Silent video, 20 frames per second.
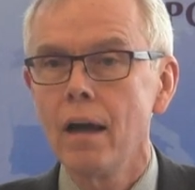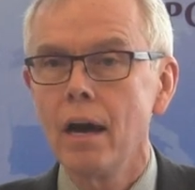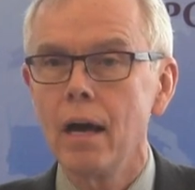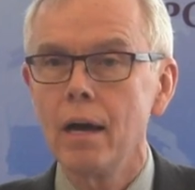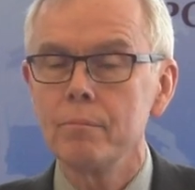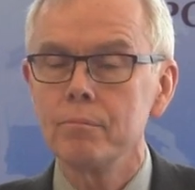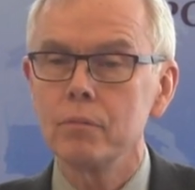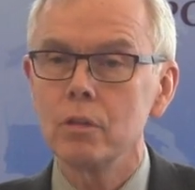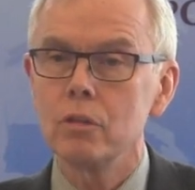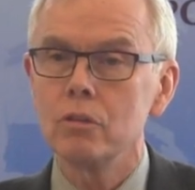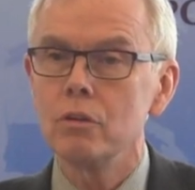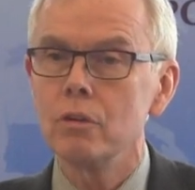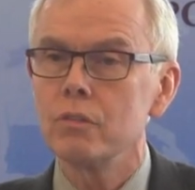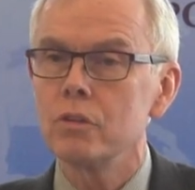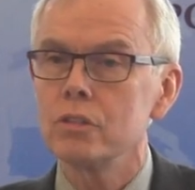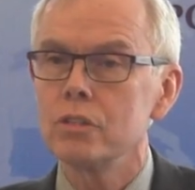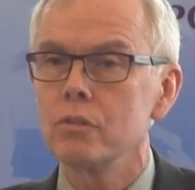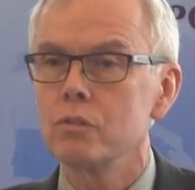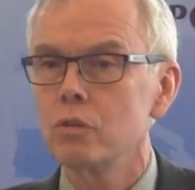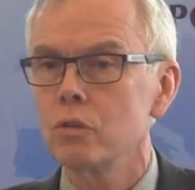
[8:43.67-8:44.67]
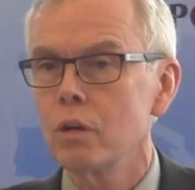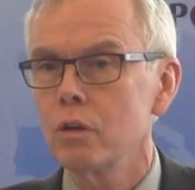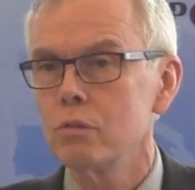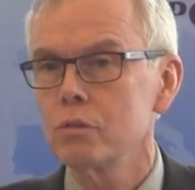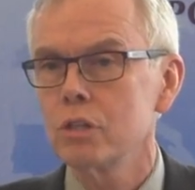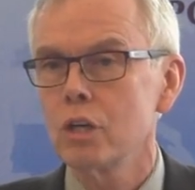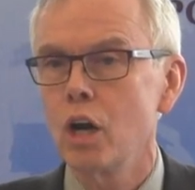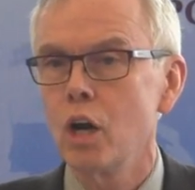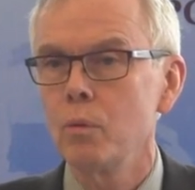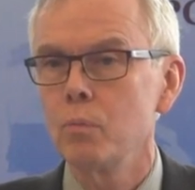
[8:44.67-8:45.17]
Um, University of
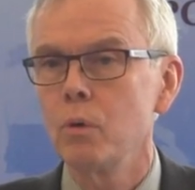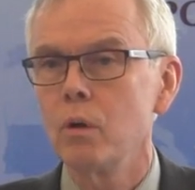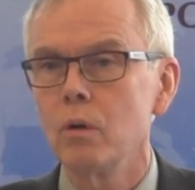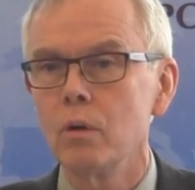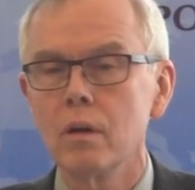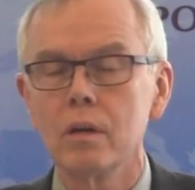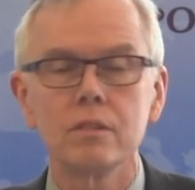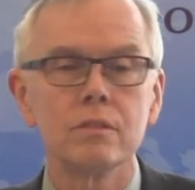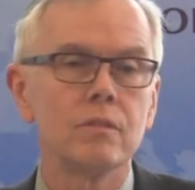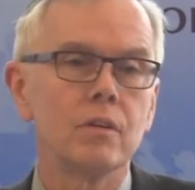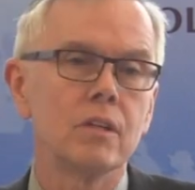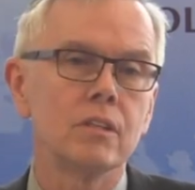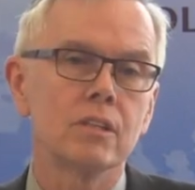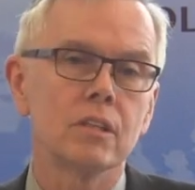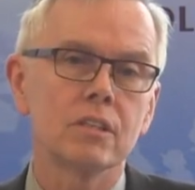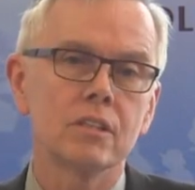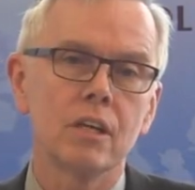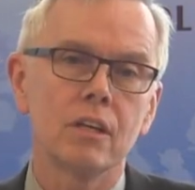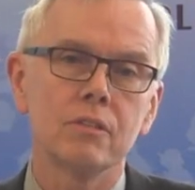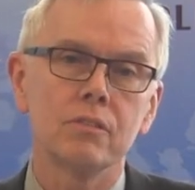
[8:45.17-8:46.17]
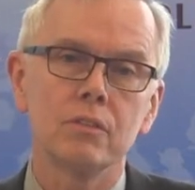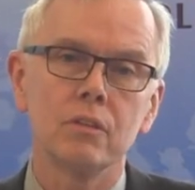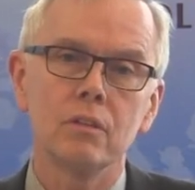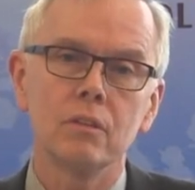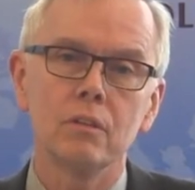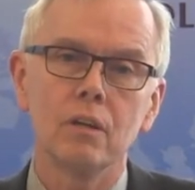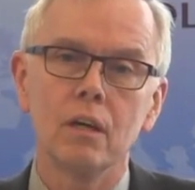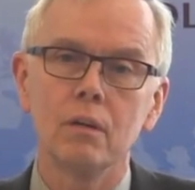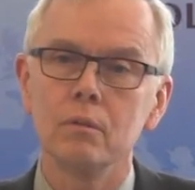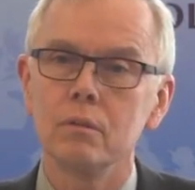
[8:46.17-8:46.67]
Toronto Scarborough has a very
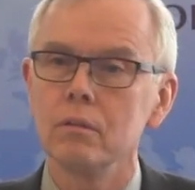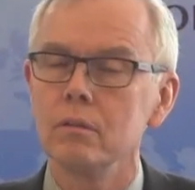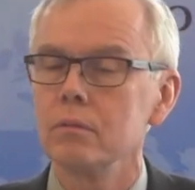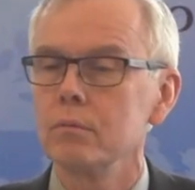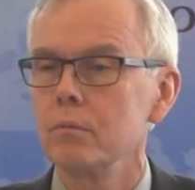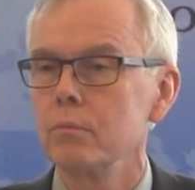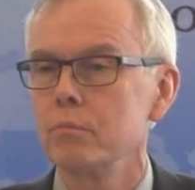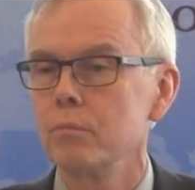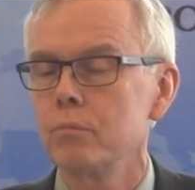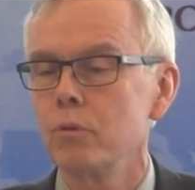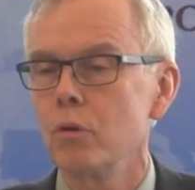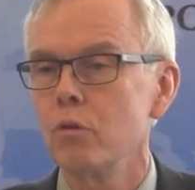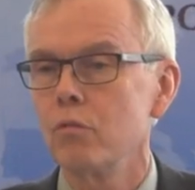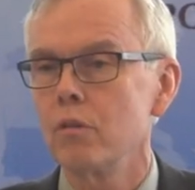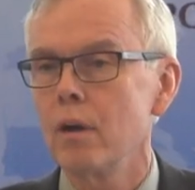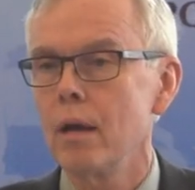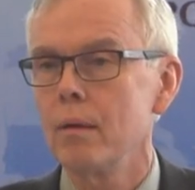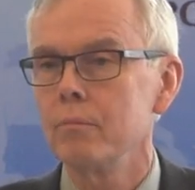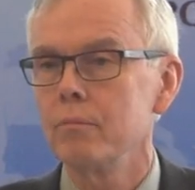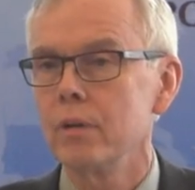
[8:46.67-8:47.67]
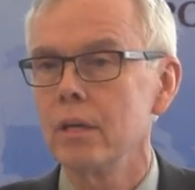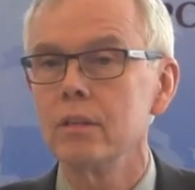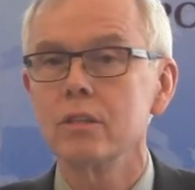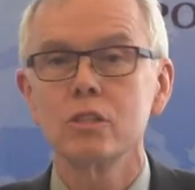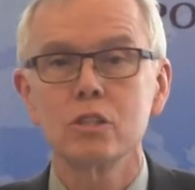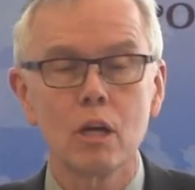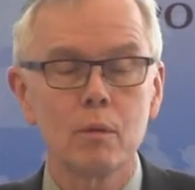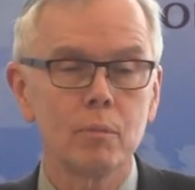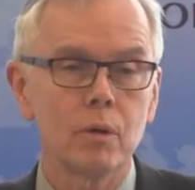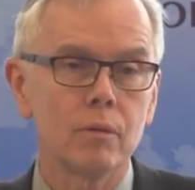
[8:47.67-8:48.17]
successful uh, program in
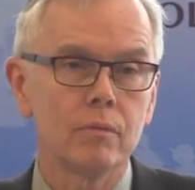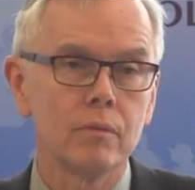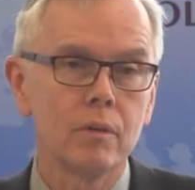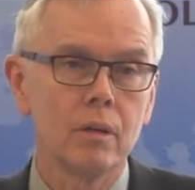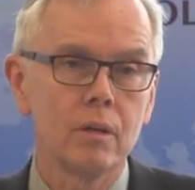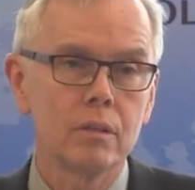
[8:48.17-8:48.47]
the summer